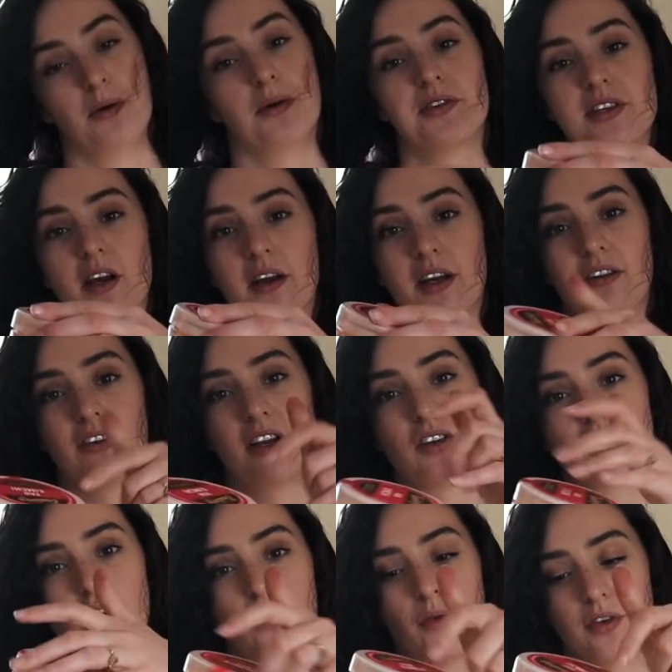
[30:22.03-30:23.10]
also, I'm gonna
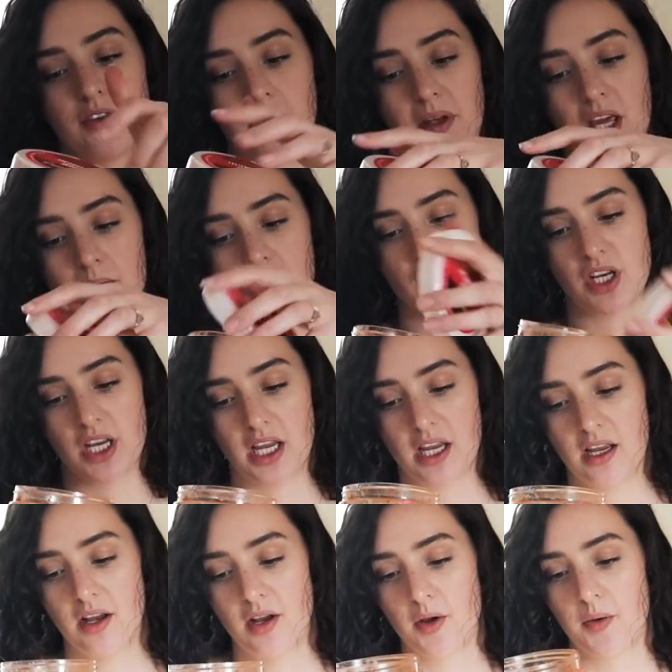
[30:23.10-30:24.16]
finish it off with some
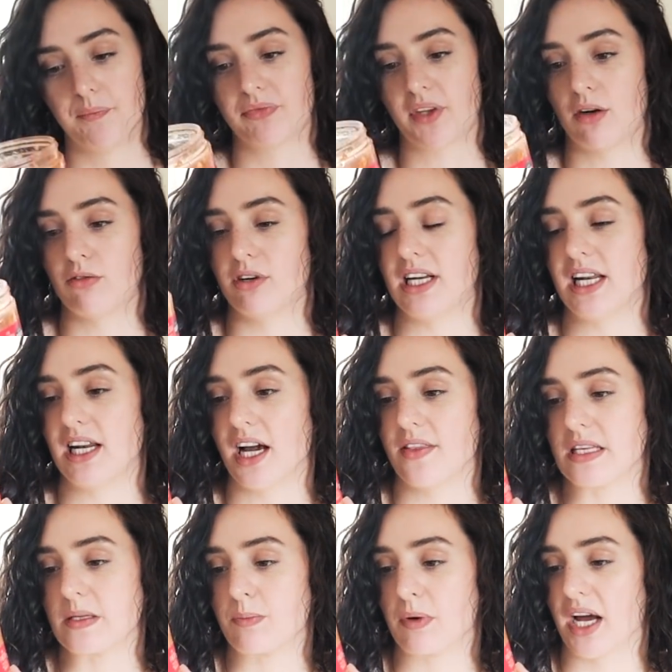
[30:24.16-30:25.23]
kimchi. I really like
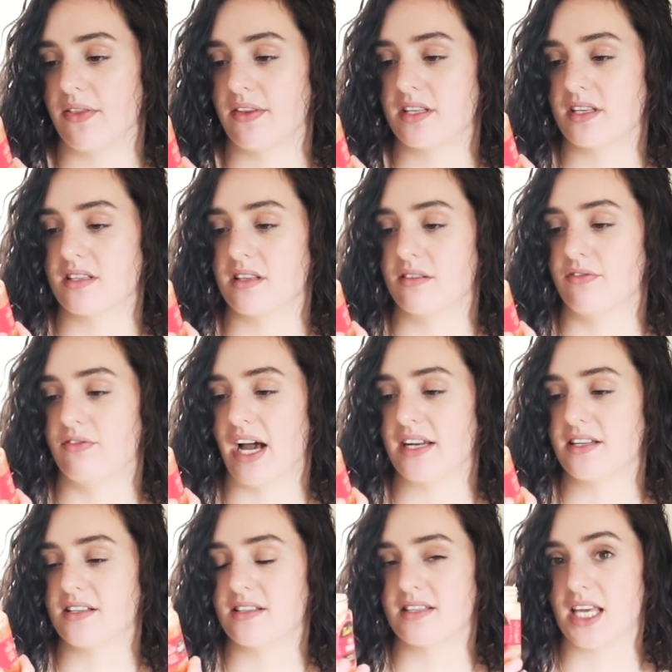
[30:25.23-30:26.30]
this brand. This is the
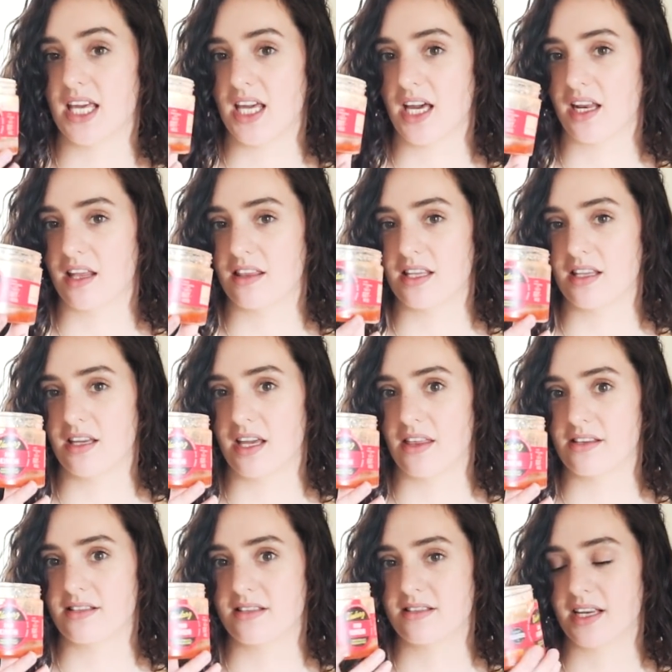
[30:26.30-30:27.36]
Vadisi, and I think you
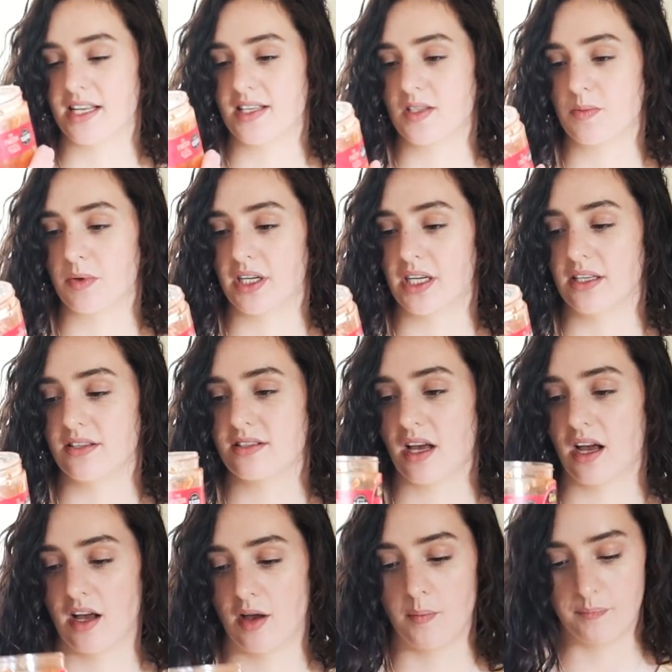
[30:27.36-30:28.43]
get this in Sainsbury's.
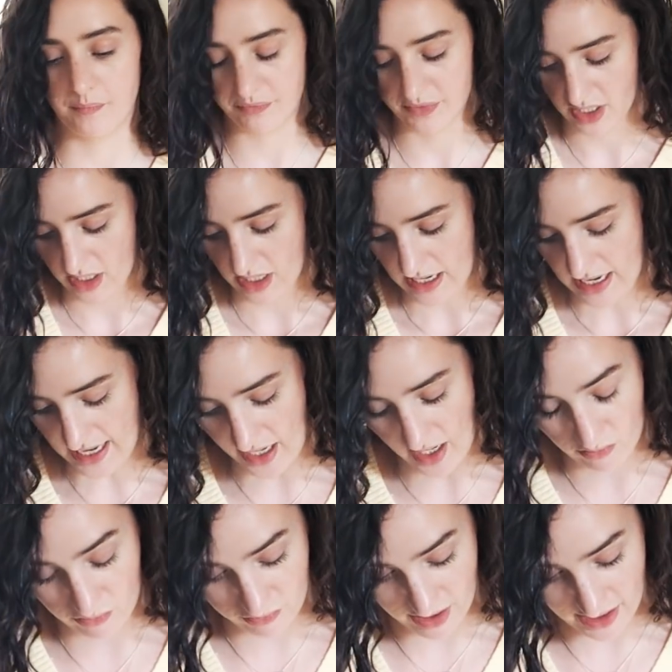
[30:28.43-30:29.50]
And I
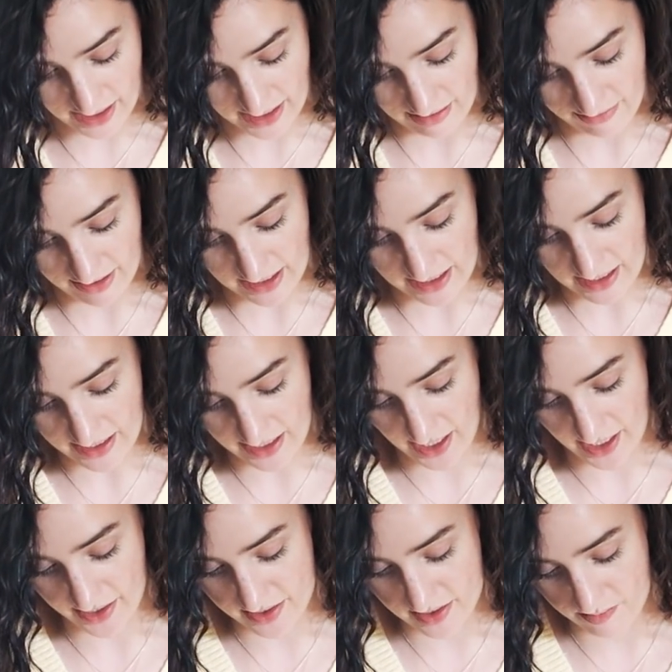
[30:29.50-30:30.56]
really, really like
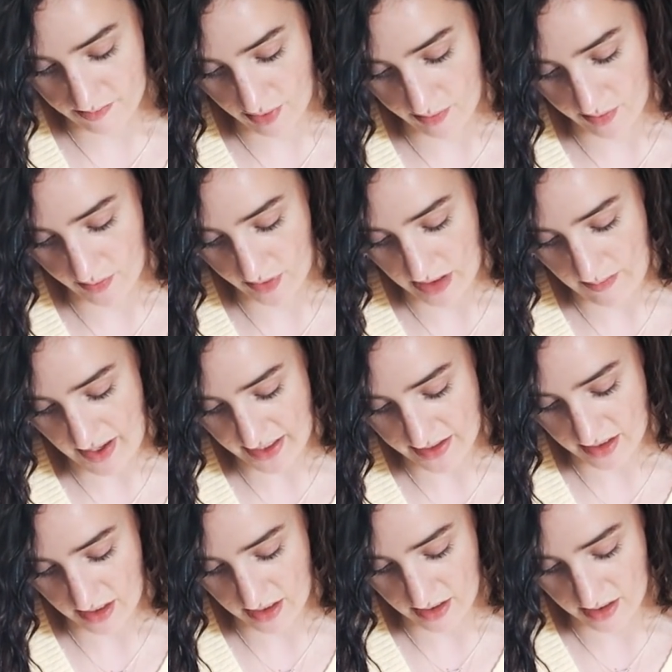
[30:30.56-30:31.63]
it. It's probably one of the
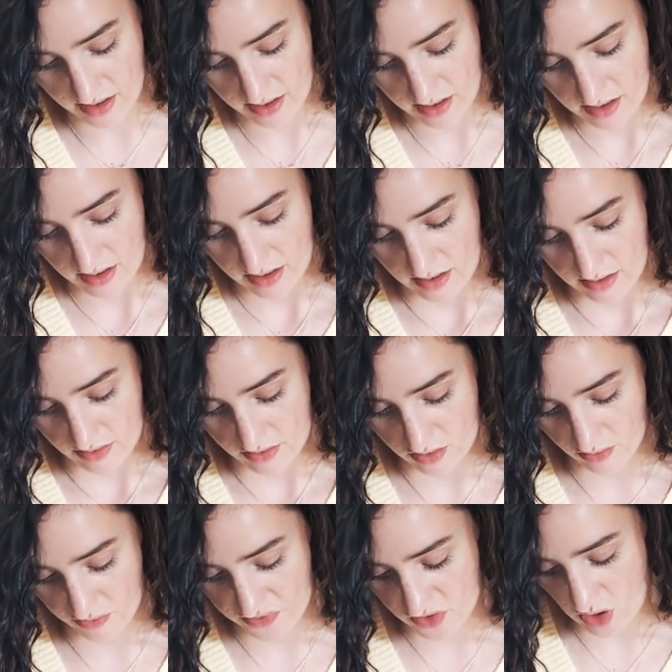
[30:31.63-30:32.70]
better
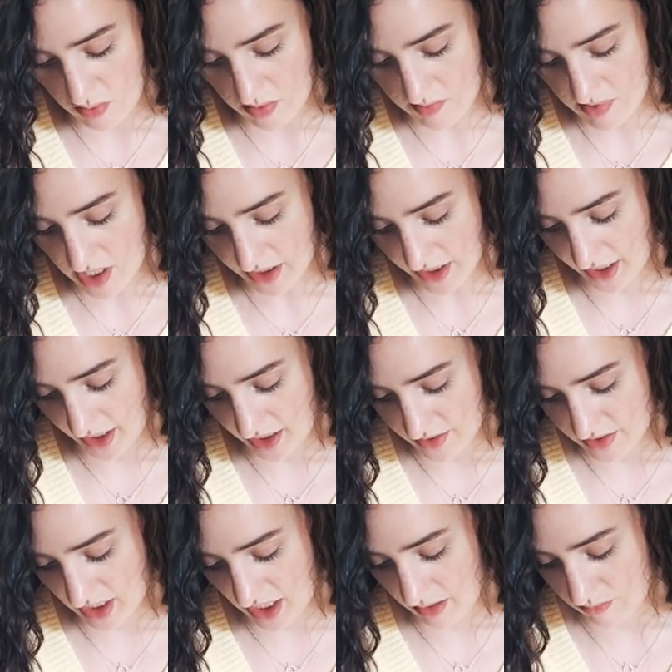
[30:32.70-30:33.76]
sort of
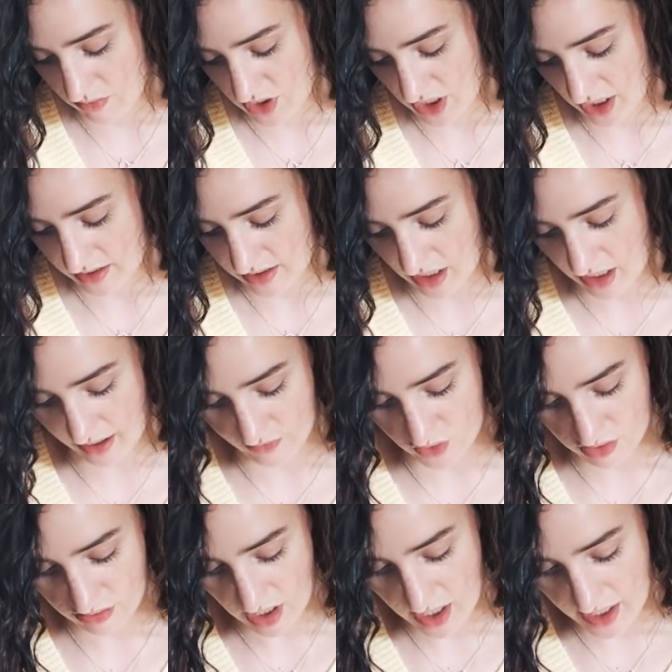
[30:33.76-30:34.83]
supermarket kimchis that I've
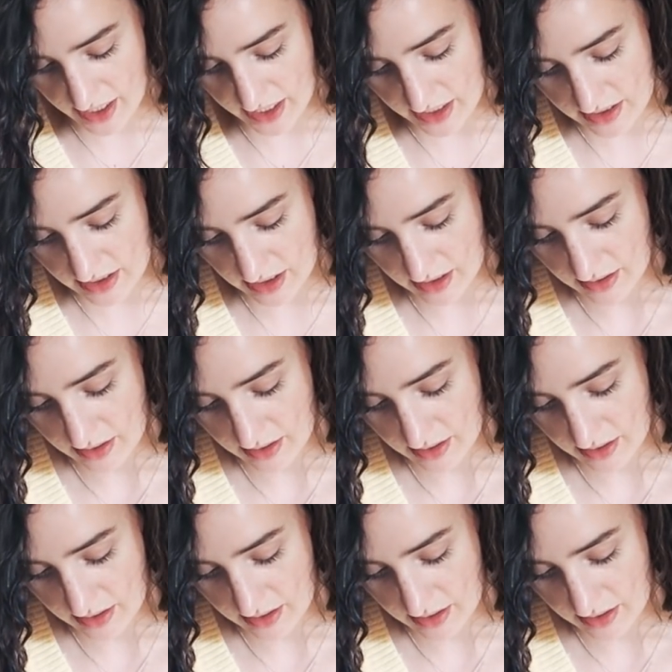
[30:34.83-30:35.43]
tried.